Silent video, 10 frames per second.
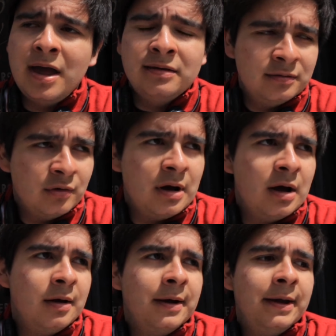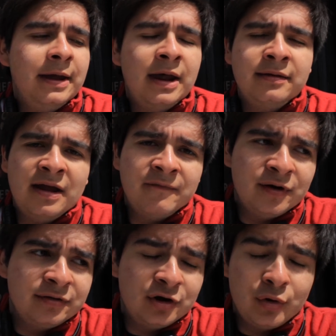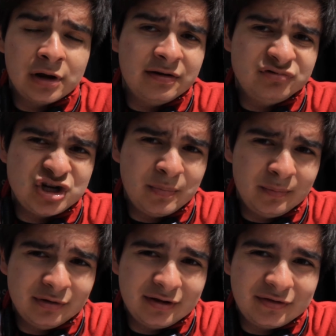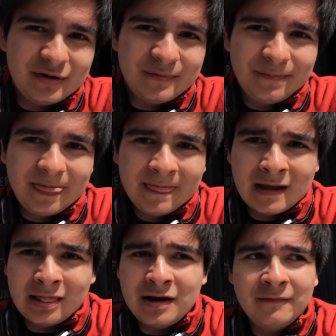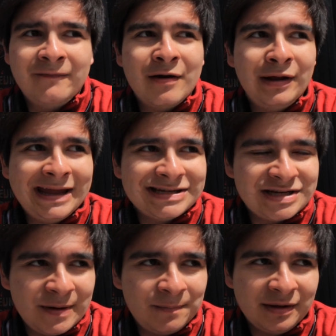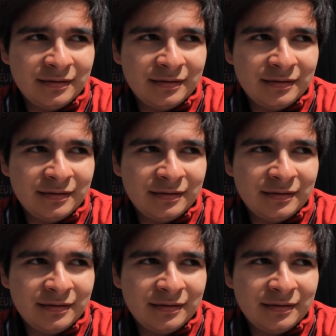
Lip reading: And at Stanford I started doing a lot of chamber music though. A lot of very intimate